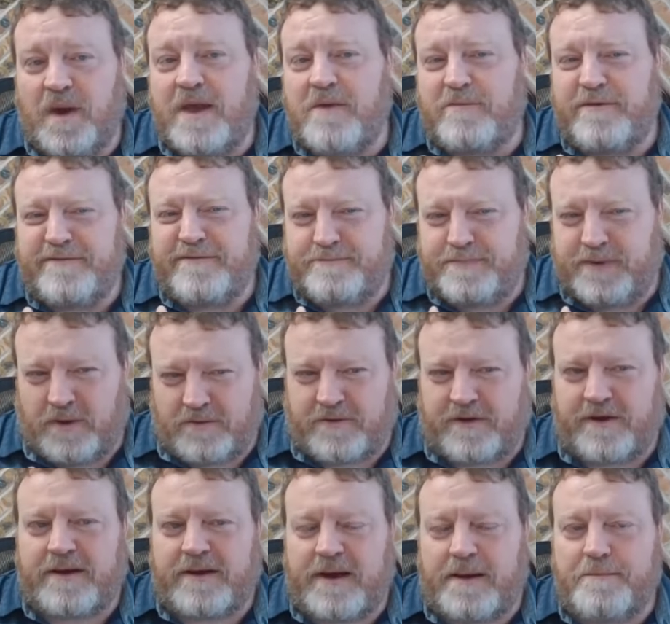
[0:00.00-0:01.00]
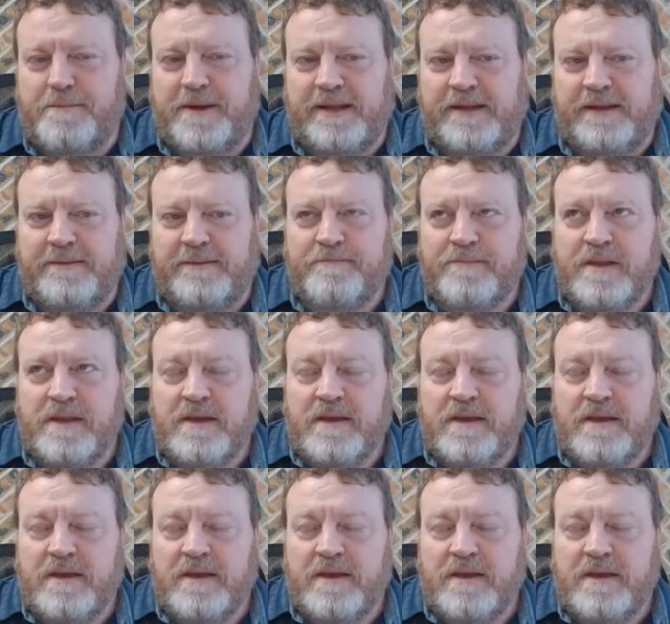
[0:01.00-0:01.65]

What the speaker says: the way we've built our company